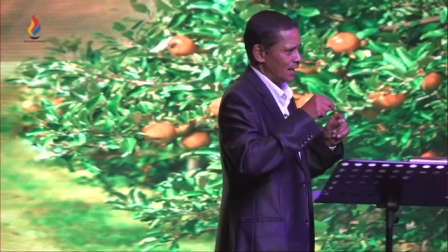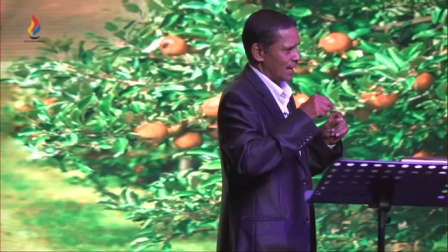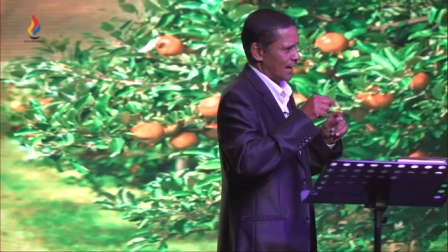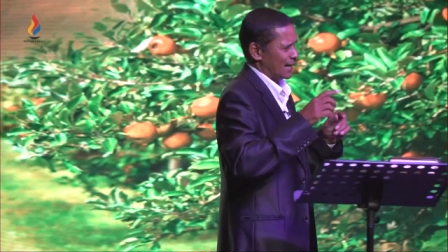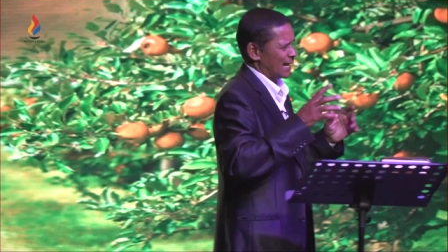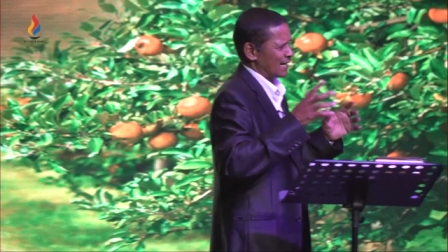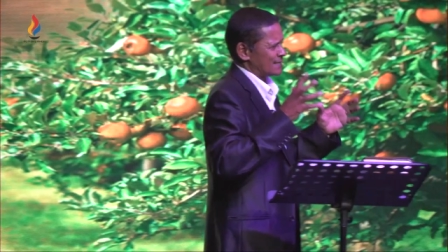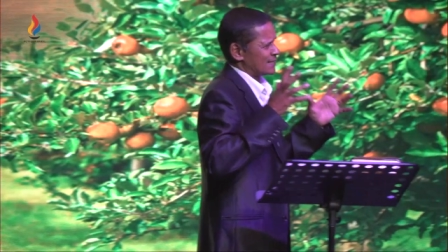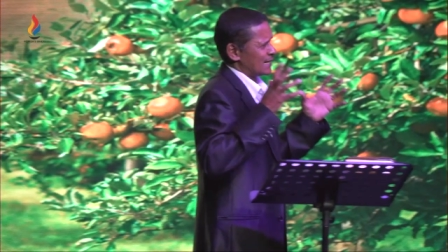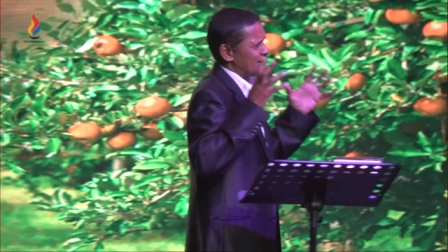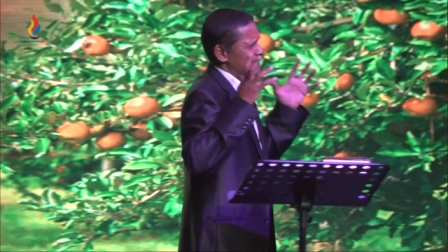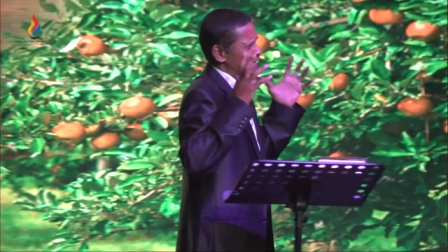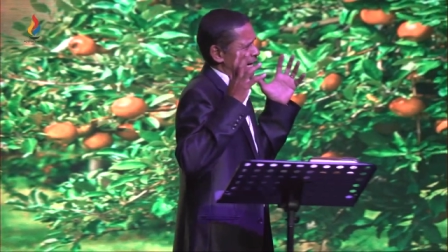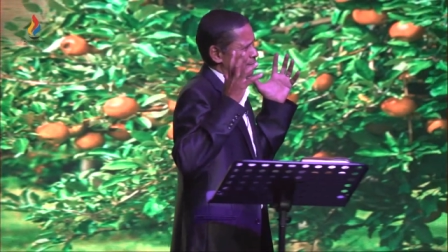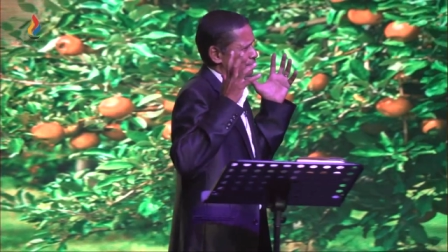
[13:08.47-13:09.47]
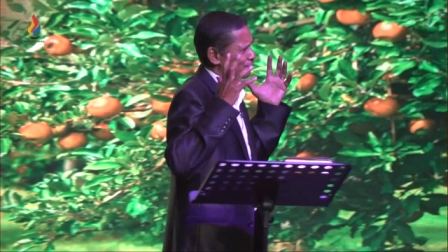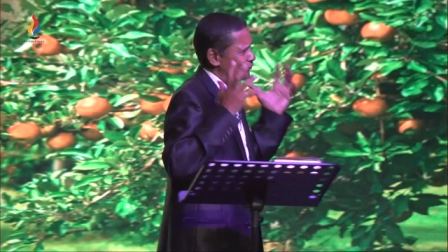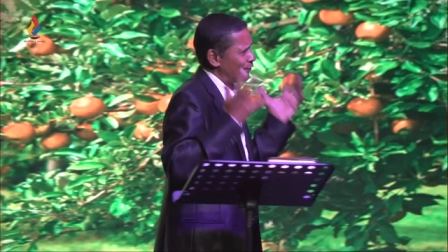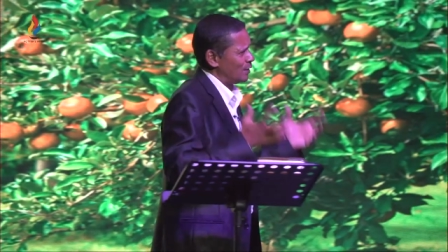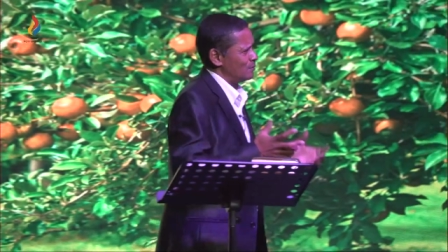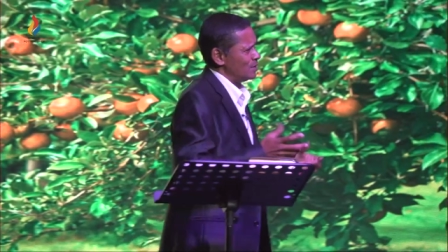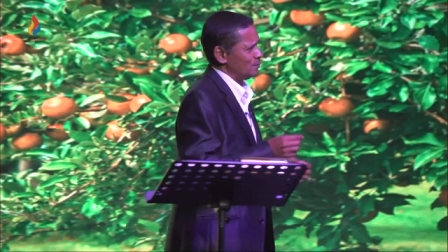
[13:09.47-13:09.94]
And I say that I
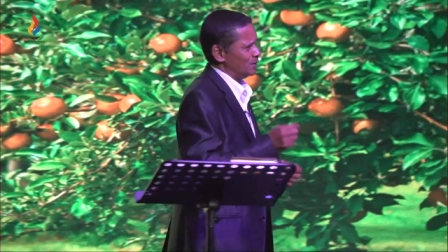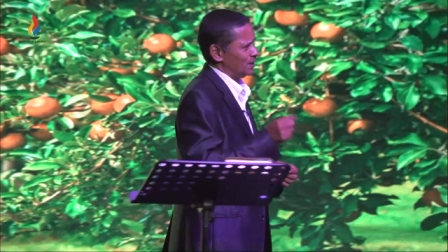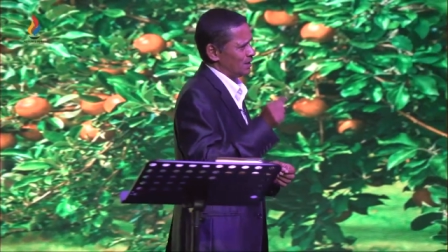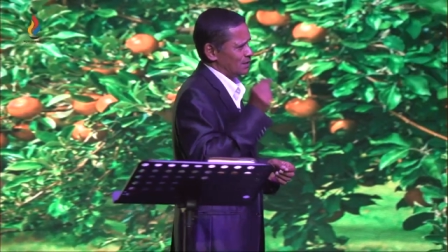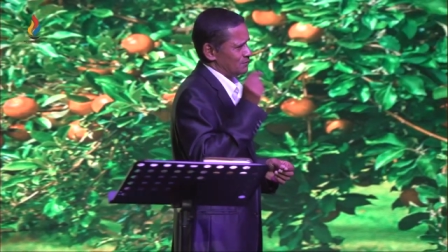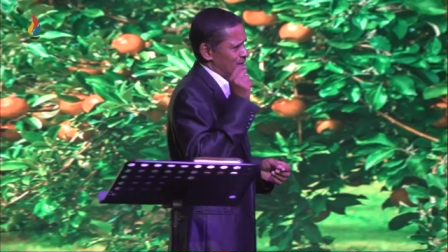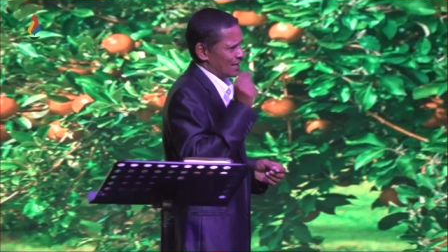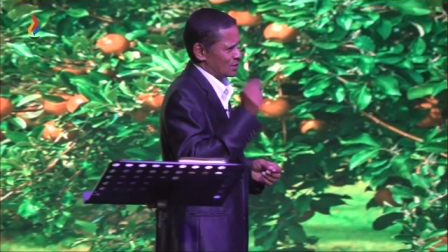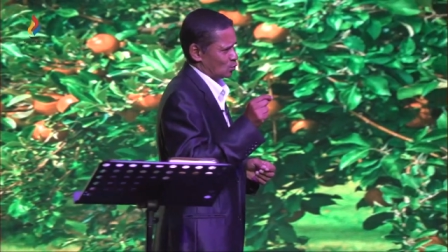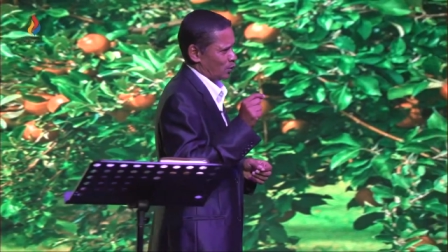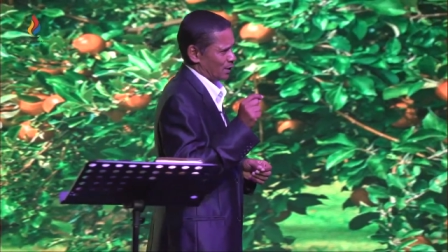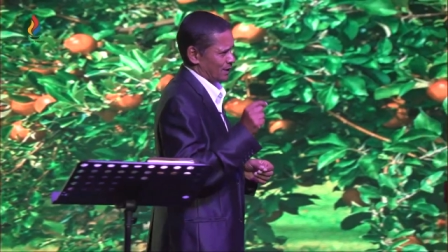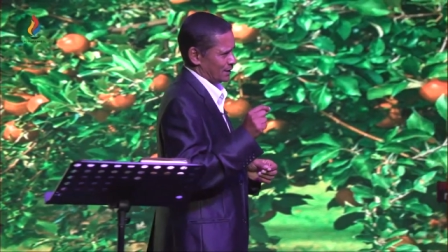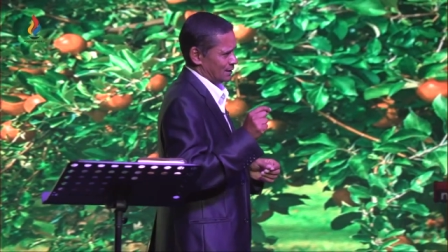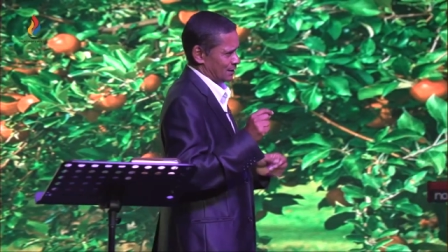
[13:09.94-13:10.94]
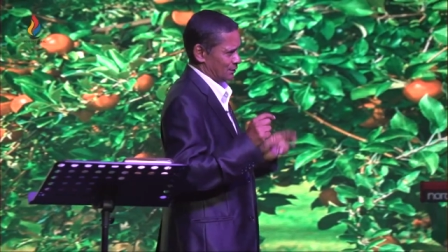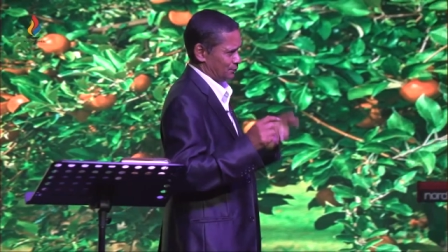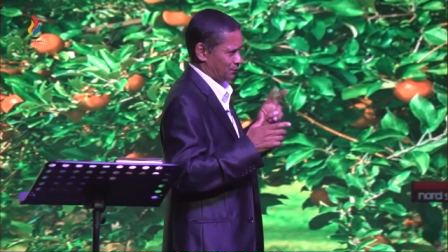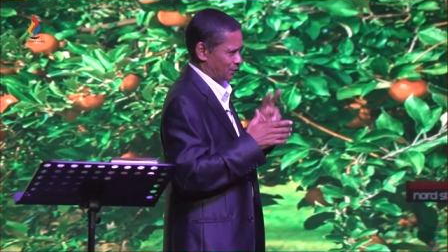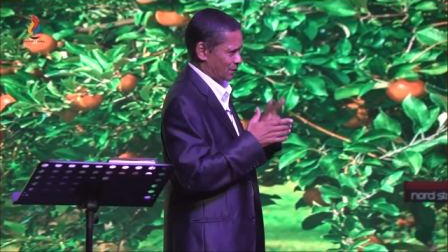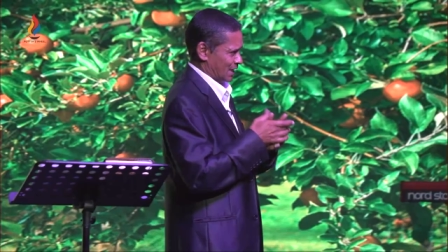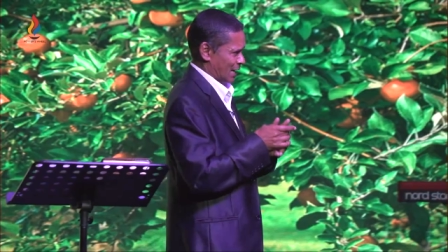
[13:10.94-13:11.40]
firmly believe that's what he did
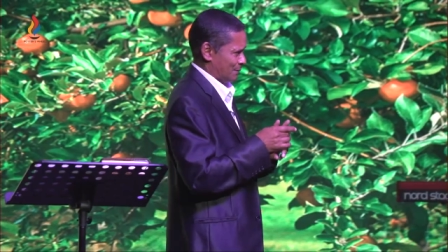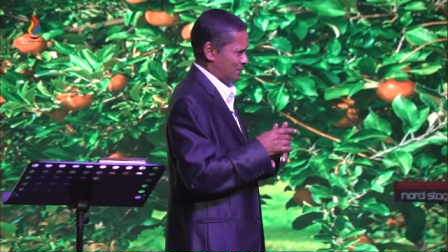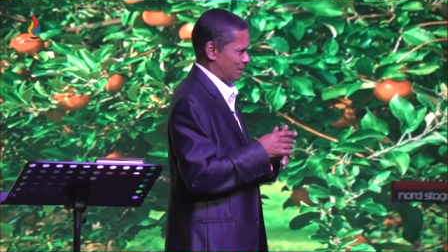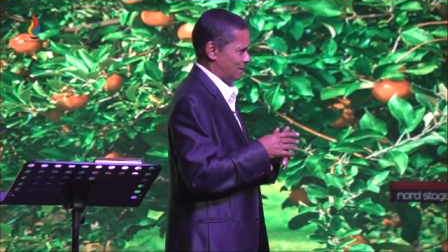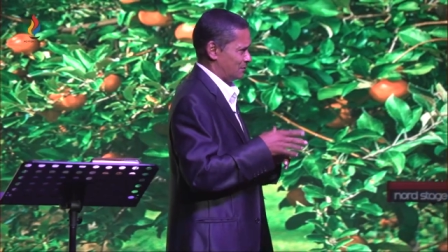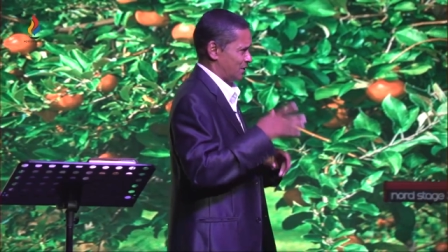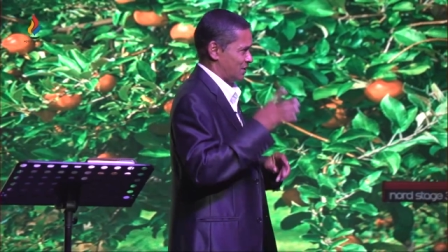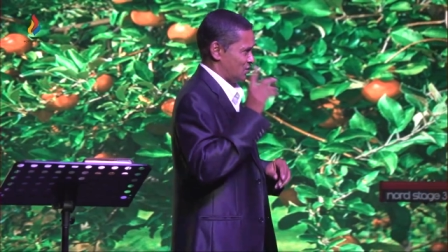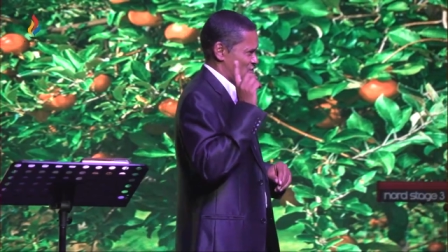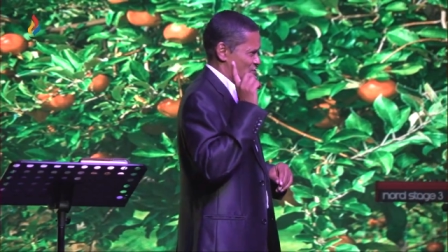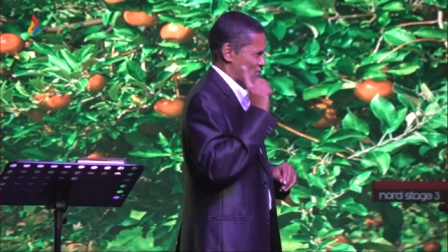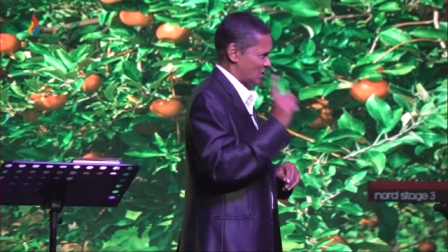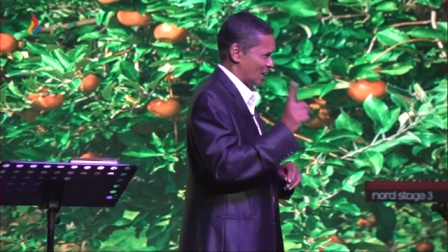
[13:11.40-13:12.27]
for a couple of reasons.